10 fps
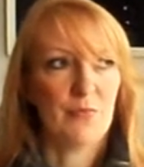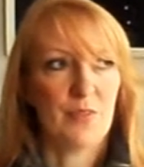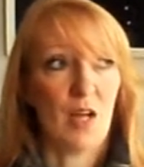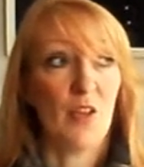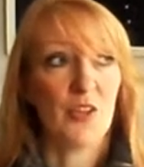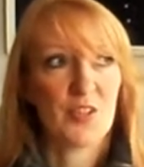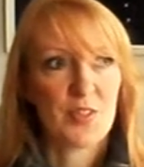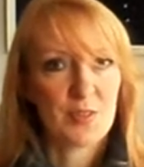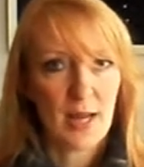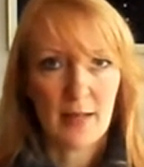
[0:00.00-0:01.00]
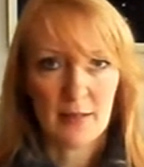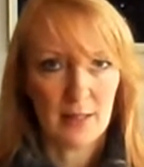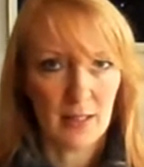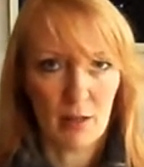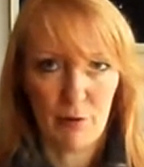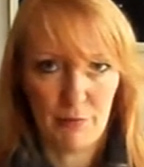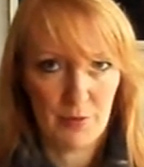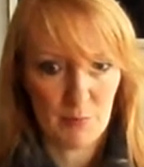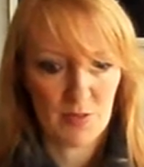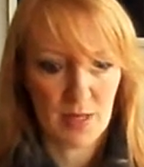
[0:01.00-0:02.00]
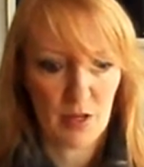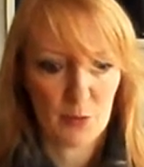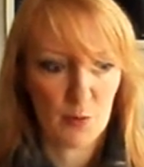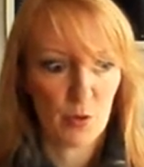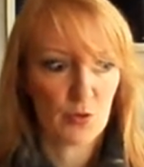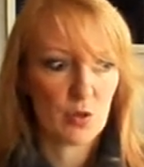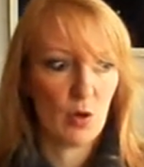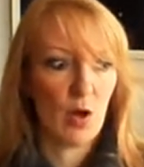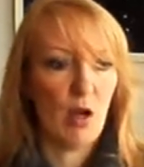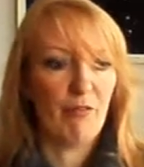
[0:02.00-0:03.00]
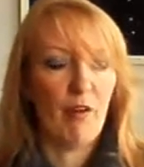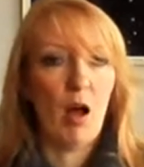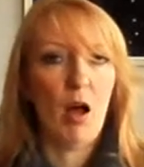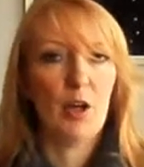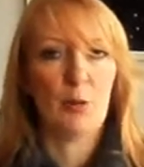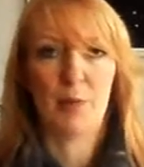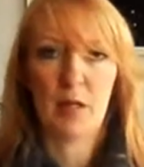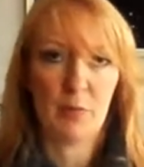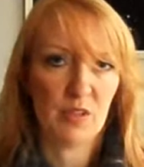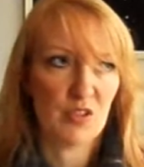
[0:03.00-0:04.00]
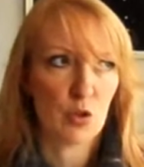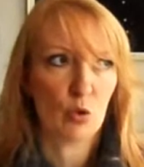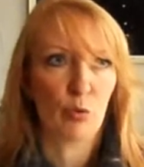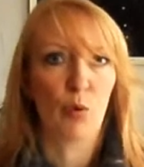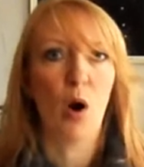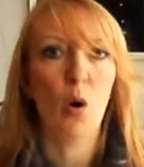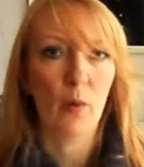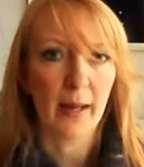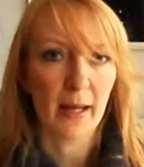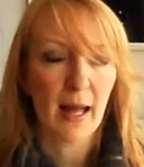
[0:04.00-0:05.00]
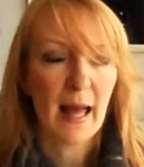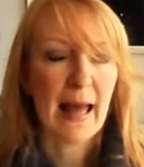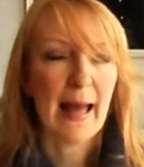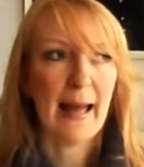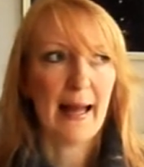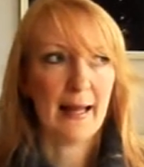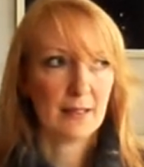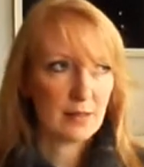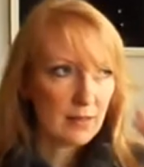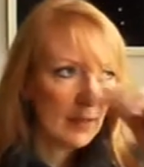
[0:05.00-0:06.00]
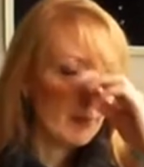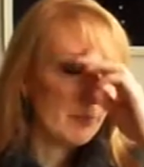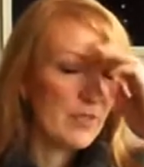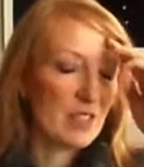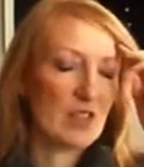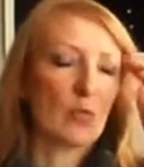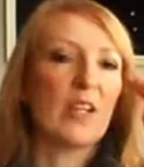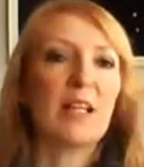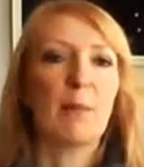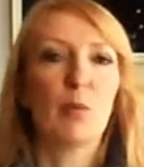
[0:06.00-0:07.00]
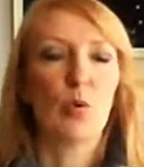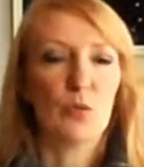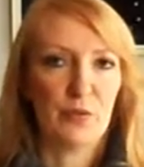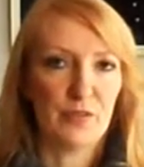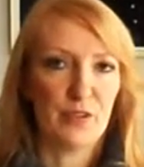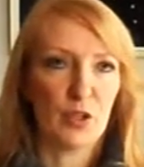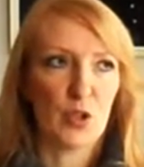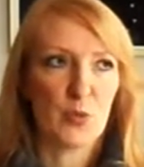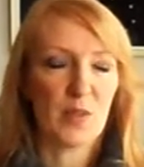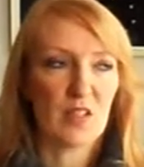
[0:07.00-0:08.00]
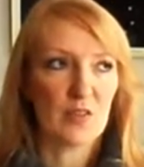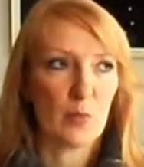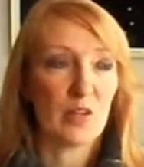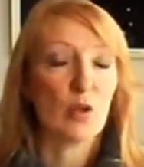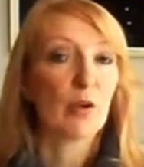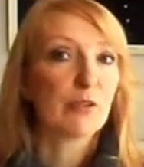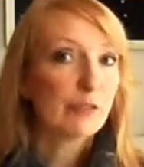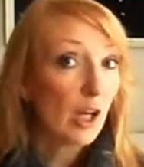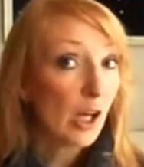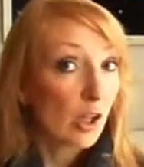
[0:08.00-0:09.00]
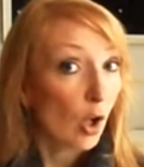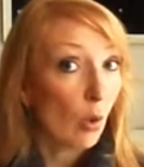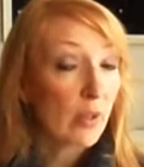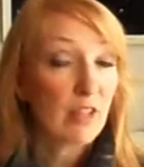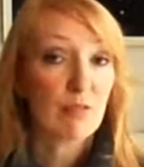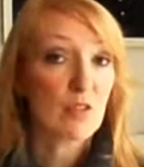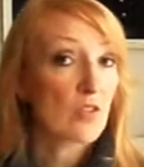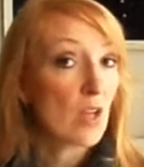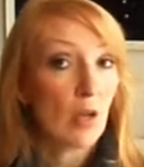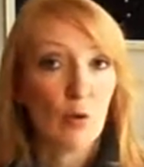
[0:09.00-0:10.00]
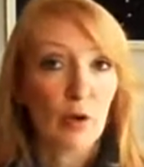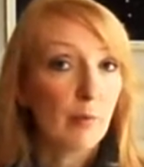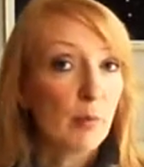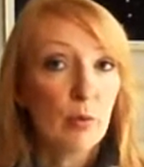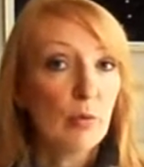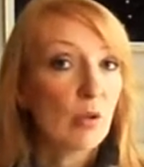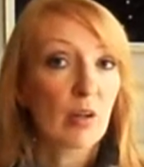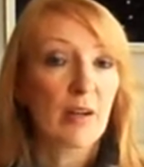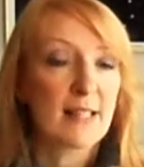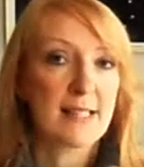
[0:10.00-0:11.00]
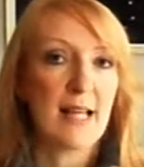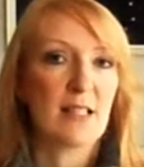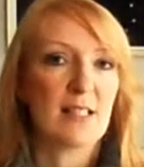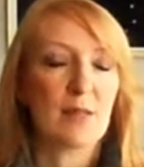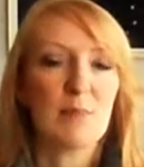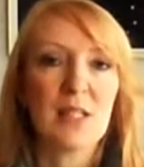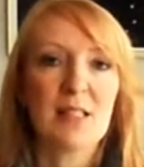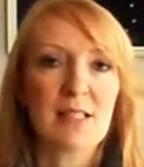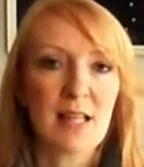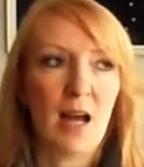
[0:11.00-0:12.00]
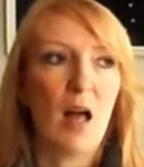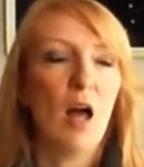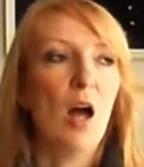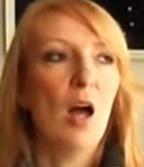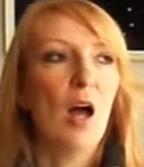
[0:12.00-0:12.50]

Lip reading: the understanding of themselves, but also of other people, is growing. And this is really important for Virgos, because when you're a Virgo, even a sun or a moon or an ascendant, it means that